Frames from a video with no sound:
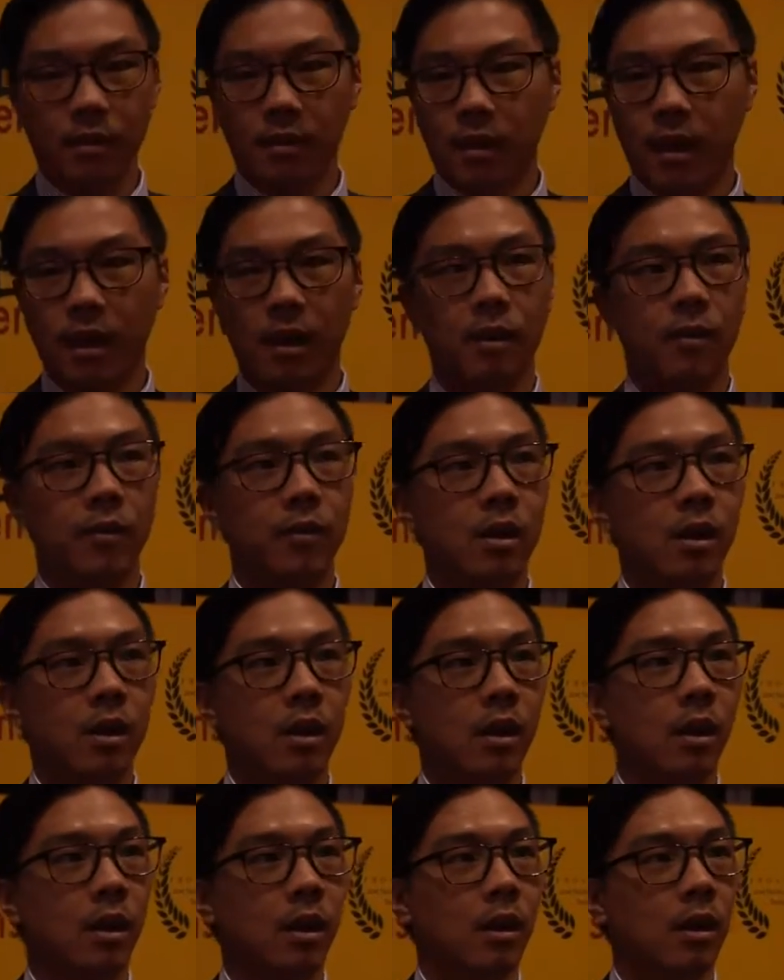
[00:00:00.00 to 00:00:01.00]
side of
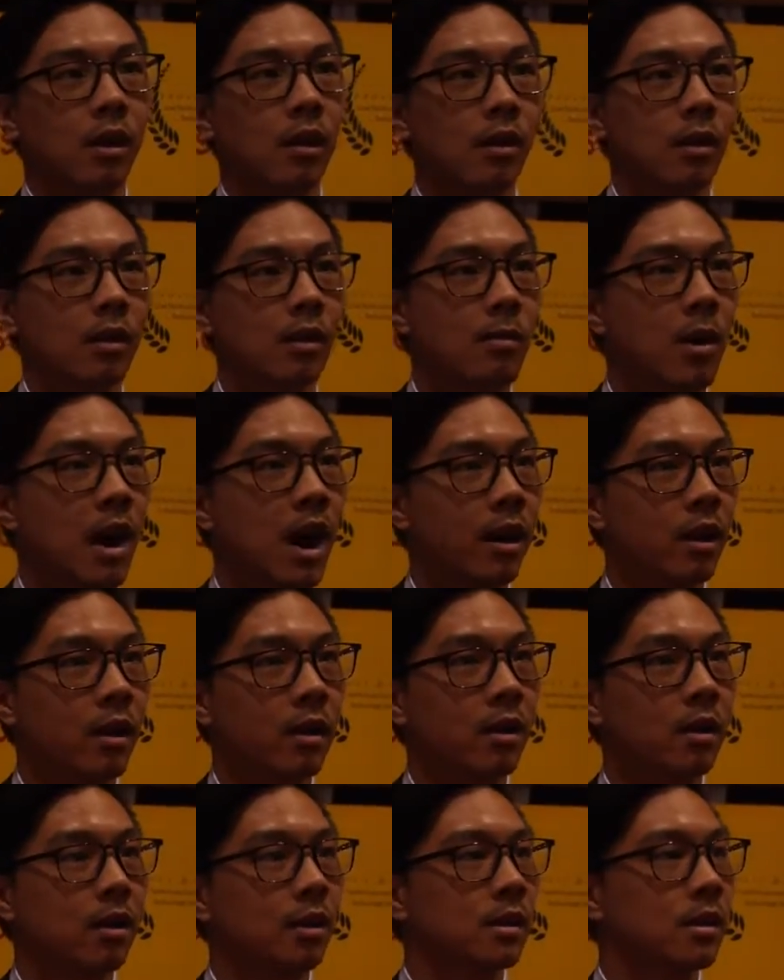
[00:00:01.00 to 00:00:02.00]
the body
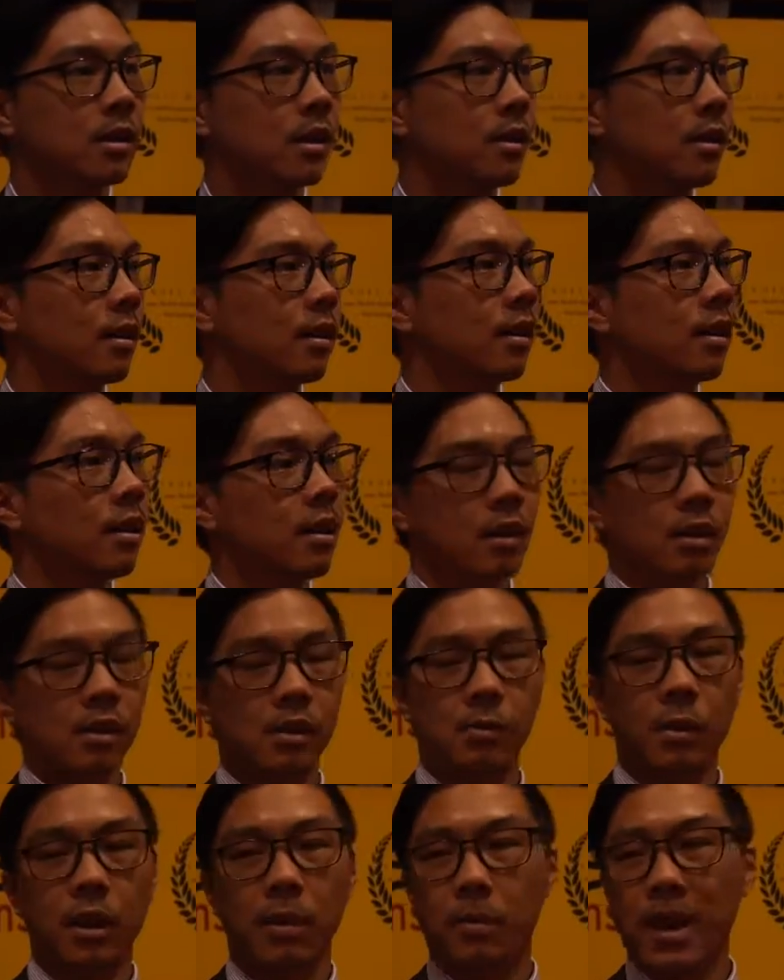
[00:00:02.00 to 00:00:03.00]
that
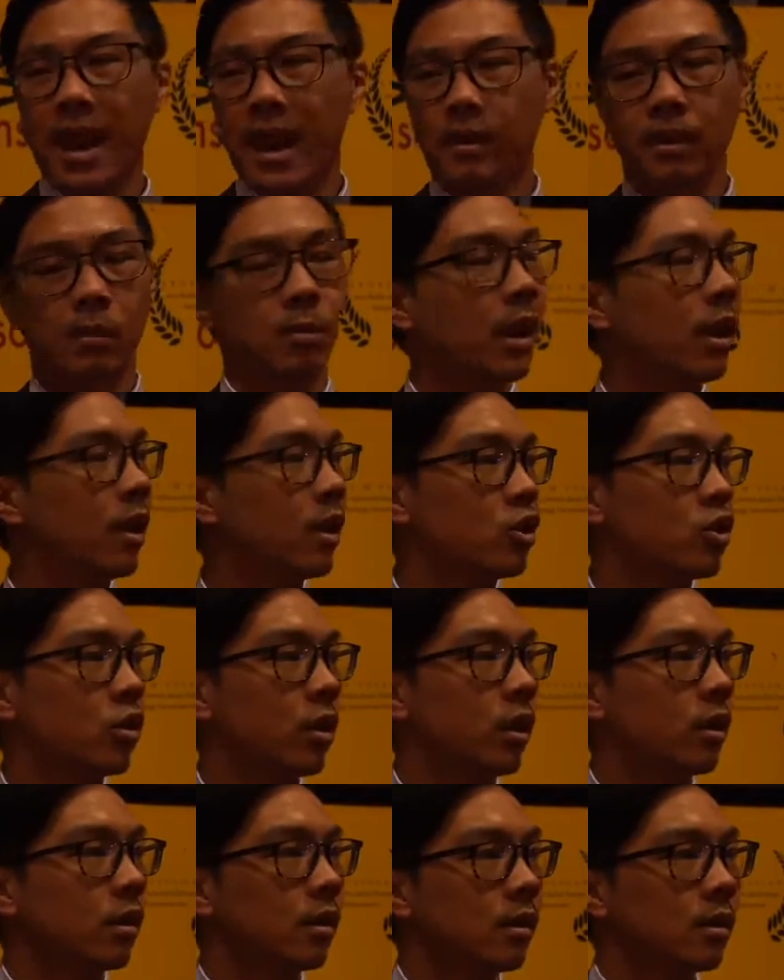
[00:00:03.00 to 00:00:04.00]
has been impacted by
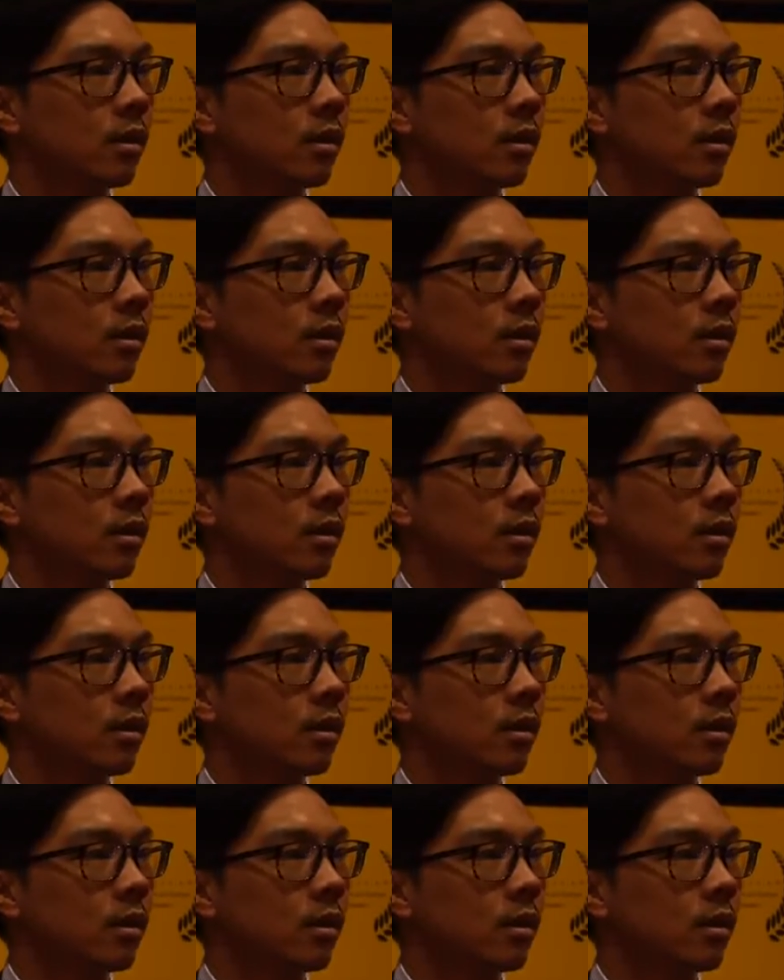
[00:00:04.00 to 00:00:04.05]
injury.